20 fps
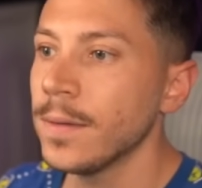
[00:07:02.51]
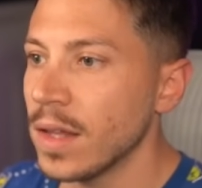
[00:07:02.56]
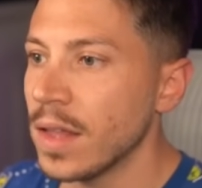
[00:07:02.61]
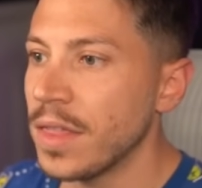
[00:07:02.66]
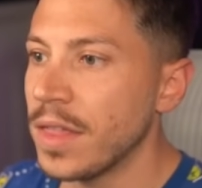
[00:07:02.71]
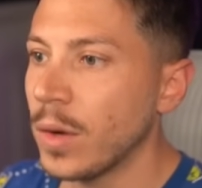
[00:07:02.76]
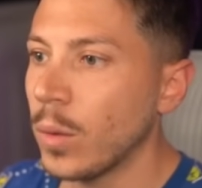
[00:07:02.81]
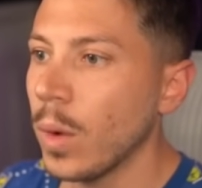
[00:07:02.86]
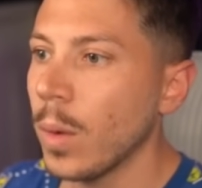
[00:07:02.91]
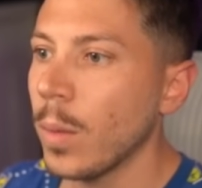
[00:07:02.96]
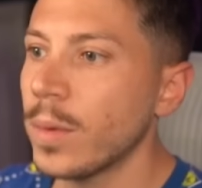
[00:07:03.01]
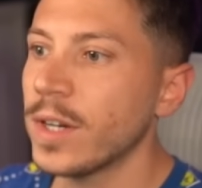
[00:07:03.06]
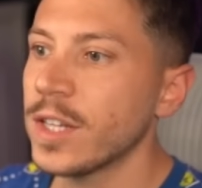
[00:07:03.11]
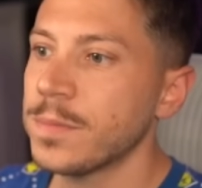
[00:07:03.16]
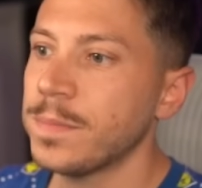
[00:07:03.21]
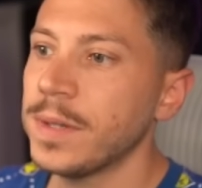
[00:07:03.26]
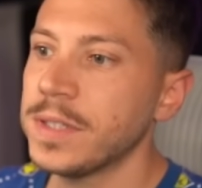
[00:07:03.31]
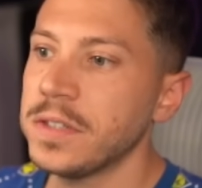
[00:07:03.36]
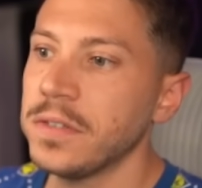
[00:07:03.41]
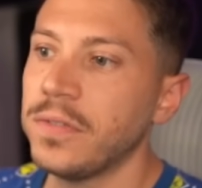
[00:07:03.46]
Then we to
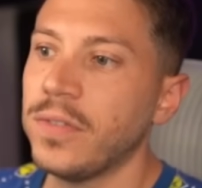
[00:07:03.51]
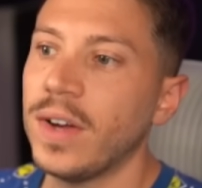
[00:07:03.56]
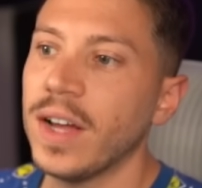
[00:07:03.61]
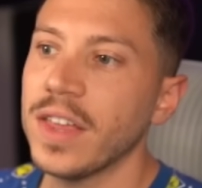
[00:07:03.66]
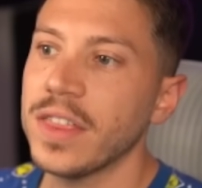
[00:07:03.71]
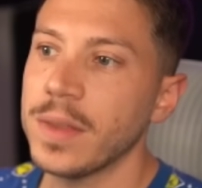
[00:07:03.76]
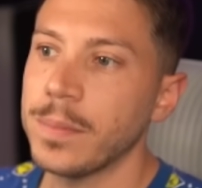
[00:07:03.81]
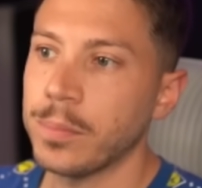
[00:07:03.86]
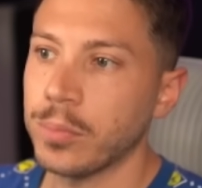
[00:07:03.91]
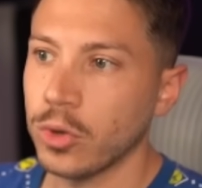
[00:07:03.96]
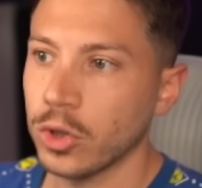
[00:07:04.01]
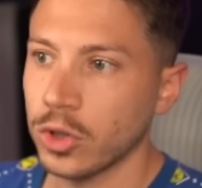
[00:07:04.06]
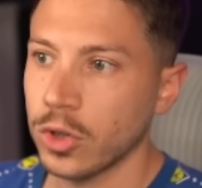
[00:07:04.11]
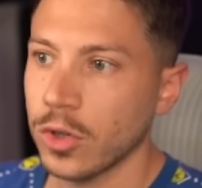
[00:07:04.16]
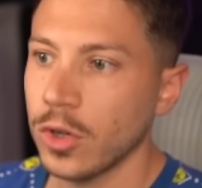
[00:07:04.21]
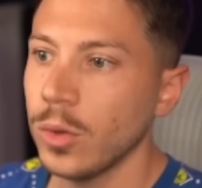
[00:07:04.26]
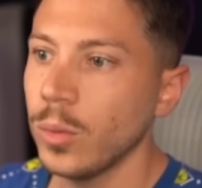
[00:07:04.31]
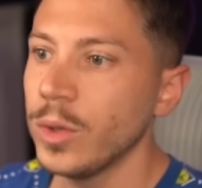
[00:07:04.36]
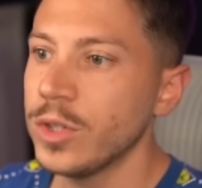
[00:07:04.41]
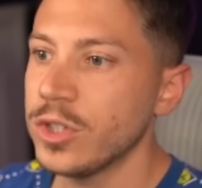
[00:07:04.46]
specify the
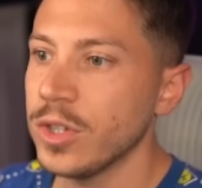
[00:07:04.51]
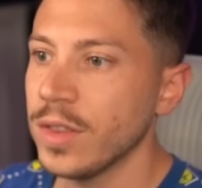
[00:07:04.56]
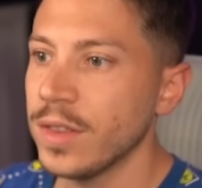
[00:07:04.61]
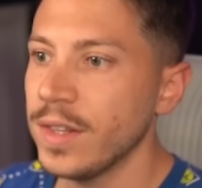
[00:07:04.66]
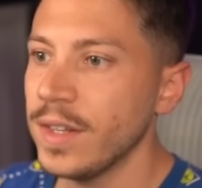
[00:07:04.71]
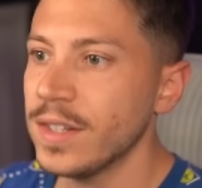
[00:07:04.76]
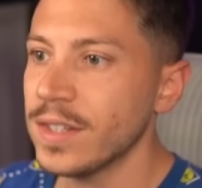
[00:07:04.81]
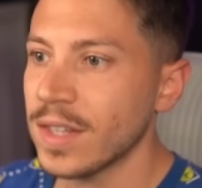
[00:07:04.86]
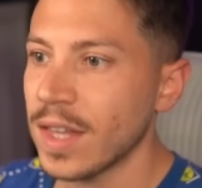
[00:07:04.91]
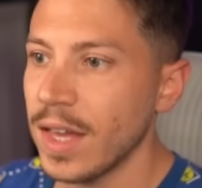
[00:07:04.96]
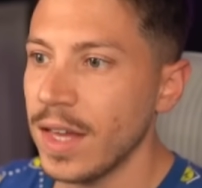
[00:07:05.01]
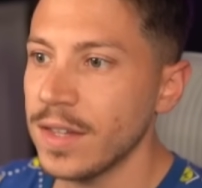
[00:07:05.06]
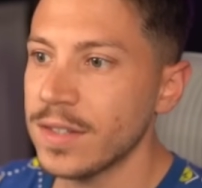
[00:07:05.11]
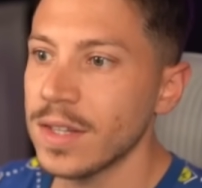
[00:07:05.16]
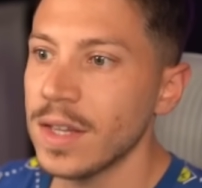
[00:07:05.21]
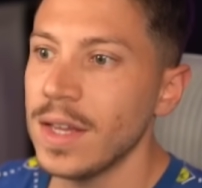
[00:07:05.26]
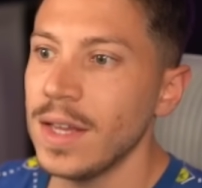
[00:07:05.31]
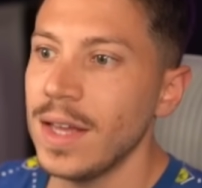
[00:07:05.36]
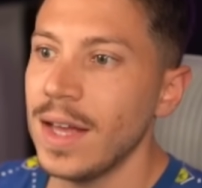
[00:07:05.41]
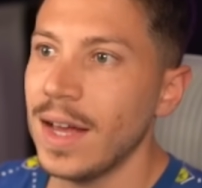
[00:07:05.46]
protocol, which in this case
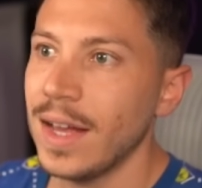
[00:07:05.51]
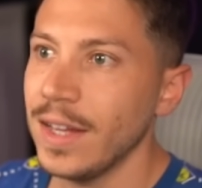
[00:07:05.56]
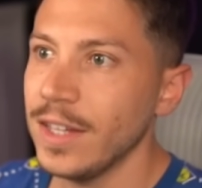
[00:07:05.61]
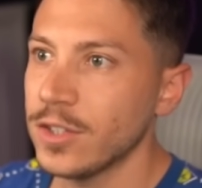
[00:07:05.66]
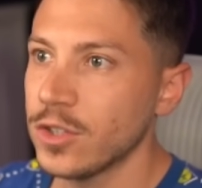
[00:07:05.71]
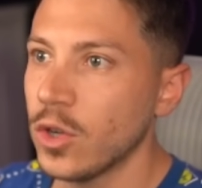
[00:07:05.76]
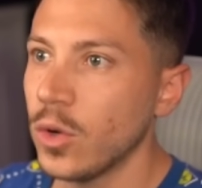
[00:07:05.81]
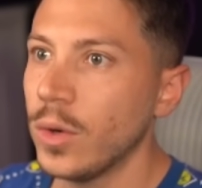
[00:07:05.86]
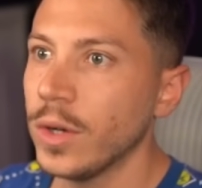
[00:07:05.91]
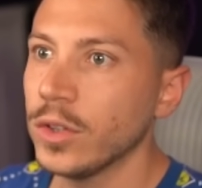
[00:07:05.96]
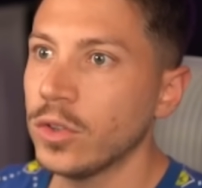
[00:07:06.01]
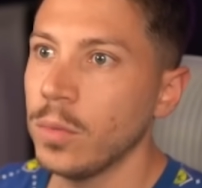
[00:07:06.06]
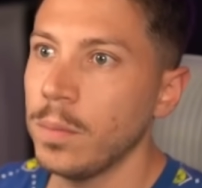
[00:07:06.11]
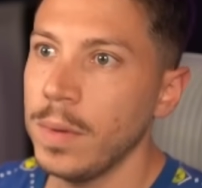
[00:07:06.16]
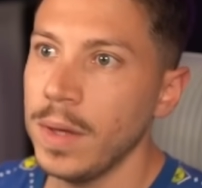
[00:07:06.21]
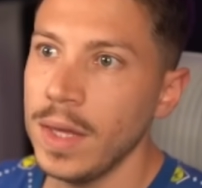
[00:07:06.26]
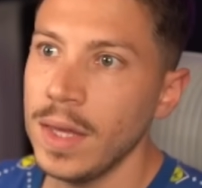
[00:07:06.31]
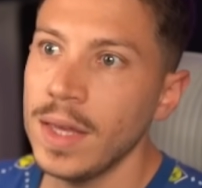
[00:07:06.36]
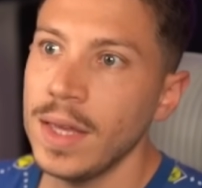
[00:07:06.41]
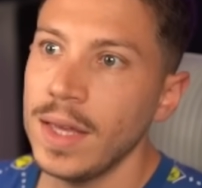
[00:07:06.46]
is going to
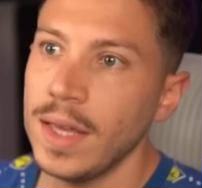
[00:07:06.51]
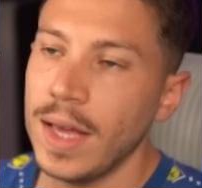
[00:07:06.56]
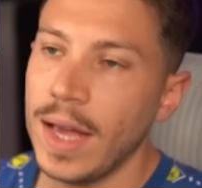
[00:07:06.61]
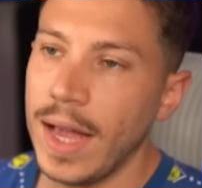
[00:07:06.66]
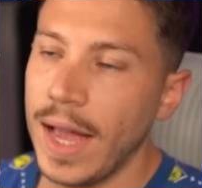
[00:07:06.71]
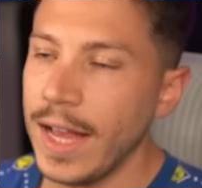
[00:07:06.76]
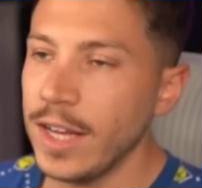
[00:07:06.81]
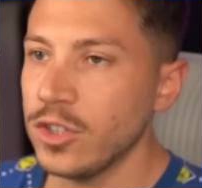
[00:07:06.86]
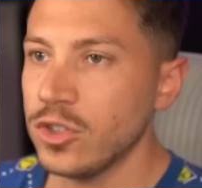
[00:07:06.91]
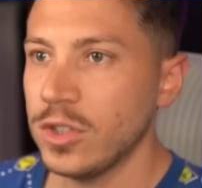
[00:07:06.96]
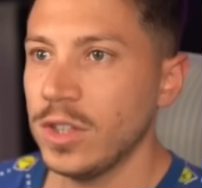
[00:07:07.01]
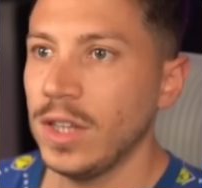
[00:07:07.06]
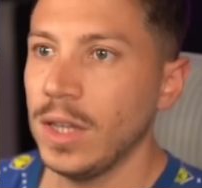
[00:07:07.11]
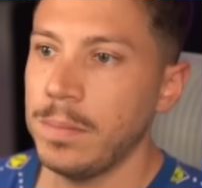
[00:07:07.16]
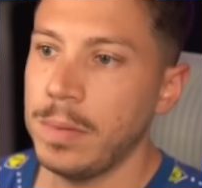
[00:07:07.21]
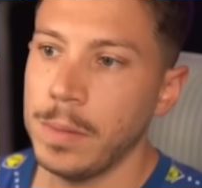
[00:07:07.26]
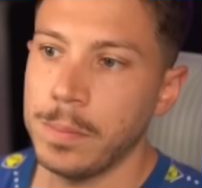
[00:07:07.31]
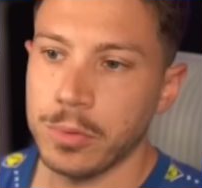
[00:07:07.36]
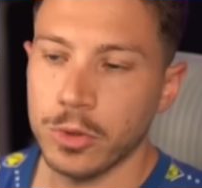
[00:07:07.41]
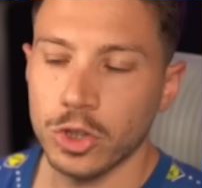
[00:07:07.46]
be
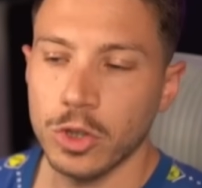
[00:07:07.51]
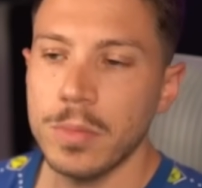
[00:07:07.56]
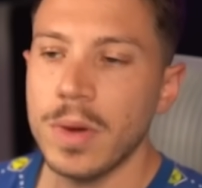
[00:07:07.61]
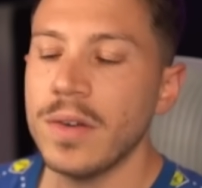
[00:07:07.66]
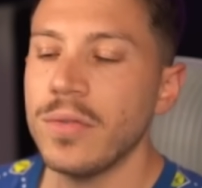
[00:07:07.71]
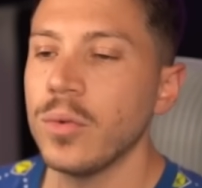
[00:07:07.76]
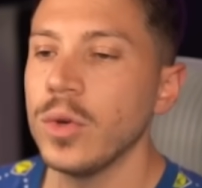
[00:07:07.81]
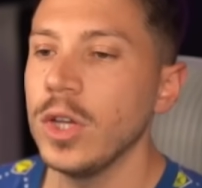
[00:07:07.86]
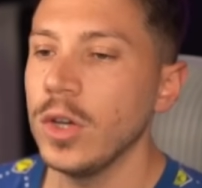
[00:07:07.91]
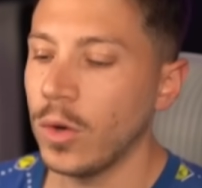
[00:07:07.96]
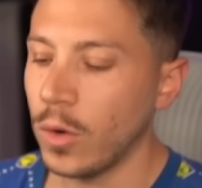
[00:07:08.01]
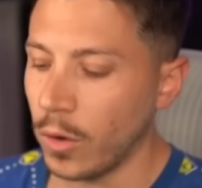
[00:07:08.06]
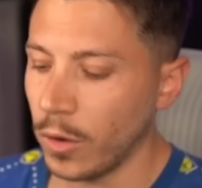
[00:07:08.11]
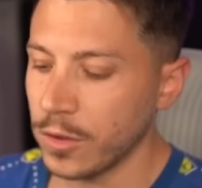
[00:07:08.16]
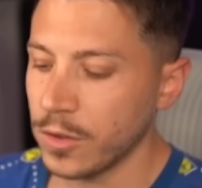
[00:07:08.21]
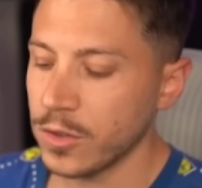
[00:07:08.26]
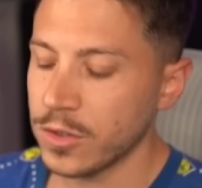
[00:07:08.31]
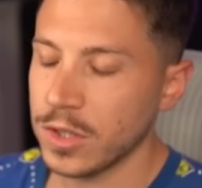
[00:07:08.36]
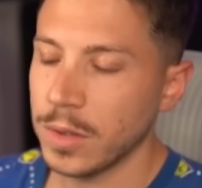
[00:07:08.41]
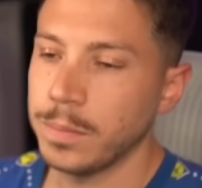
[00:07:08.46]
HTTP protobuf. We
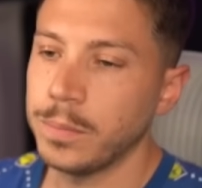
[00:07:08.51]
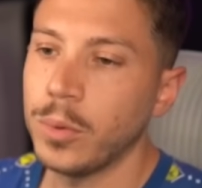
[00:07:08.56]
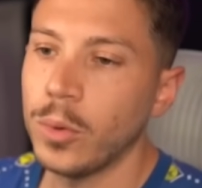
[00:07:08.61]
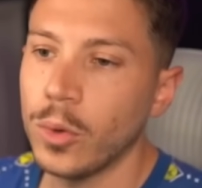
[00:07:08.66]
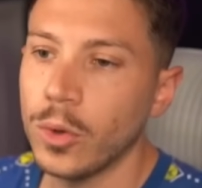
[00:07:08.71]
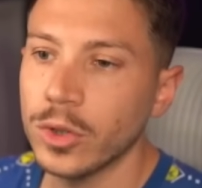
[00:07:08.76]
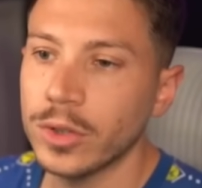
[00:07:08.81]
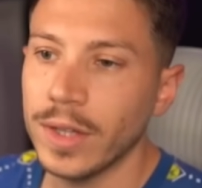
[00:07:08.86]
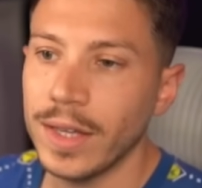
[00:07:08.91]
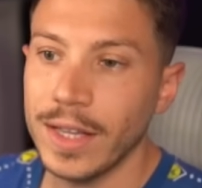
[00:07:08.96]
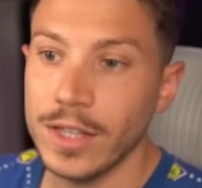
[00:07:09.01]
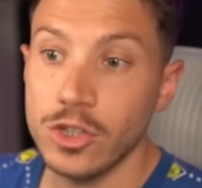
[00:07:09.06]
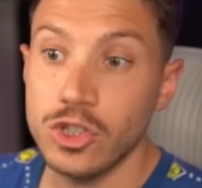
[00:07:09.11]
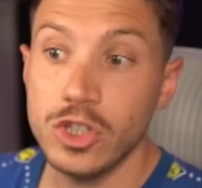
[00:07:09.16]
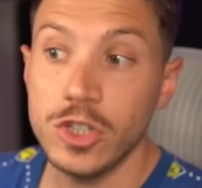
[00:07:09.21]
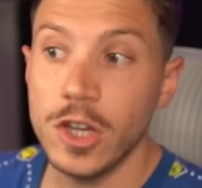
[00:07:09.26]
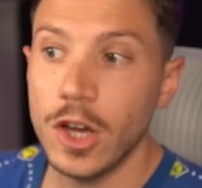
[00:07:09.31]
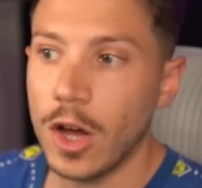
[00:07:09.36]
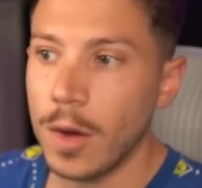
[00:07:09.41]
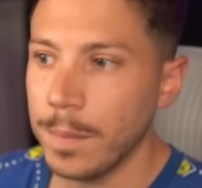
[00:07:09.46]
also support a
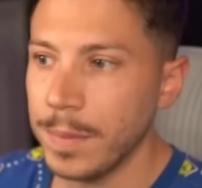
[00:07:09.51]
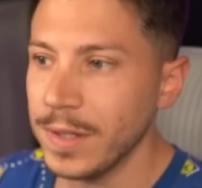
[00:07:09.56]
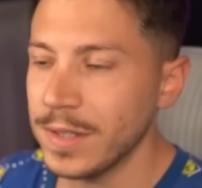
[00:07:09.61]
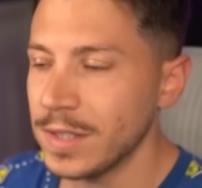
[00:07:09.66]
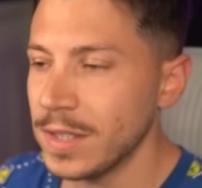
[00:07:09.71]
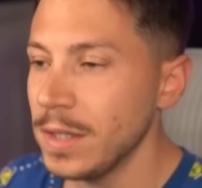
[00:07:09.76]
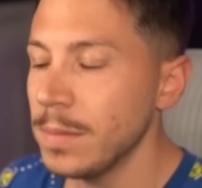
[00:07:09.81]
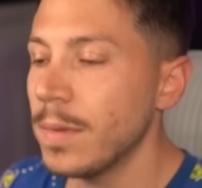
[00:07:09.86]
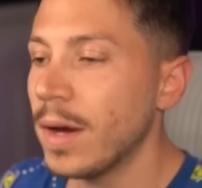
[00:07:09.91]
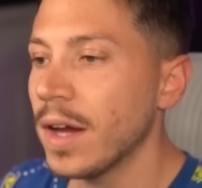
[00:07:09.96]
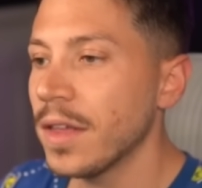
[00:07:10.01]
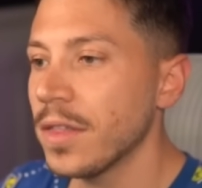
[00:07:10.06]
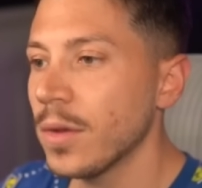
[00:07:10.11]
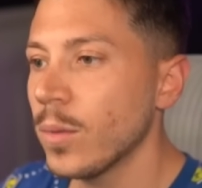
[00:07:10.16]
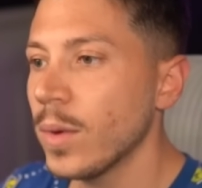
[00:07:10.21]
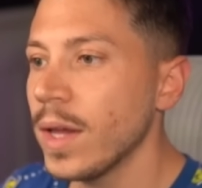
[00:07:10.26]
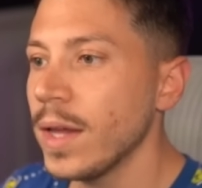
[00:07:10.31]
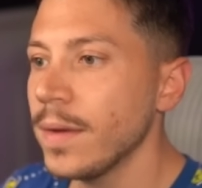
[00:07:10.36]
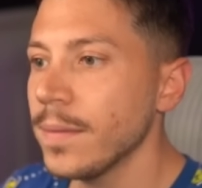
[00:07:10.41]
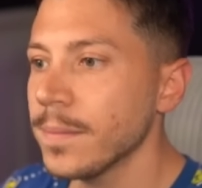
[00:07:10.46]
gRPC, by the
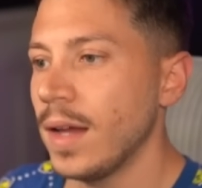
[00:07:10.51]
way.